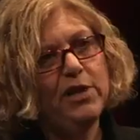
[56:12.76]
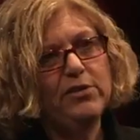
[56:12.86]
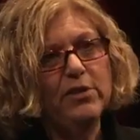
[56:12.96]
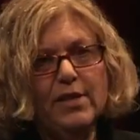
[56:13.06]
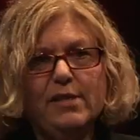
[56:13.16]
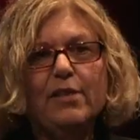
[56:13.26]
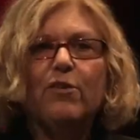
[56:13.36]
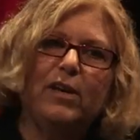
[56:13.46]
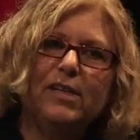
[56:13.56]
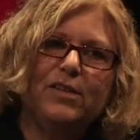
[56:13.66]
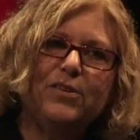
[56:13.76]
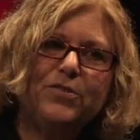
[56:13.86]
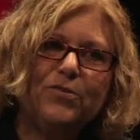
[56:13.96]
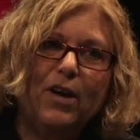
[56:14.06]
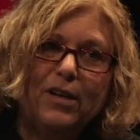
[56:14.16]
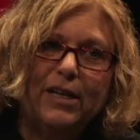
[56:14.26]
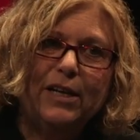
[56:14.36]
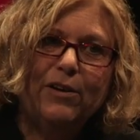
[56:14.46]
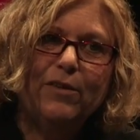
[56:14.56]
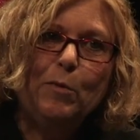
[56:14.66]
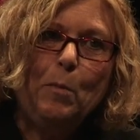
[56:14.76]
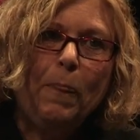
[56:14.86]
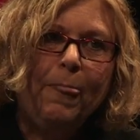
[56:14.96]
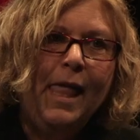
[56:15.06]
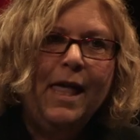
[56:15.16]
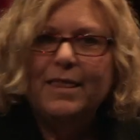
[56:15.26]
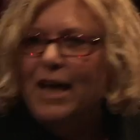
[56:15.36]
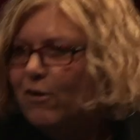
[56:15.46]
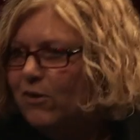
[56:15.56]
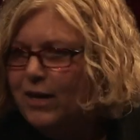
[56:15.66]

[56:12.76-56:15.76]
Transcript: I do this and there isn't a strong leader, they are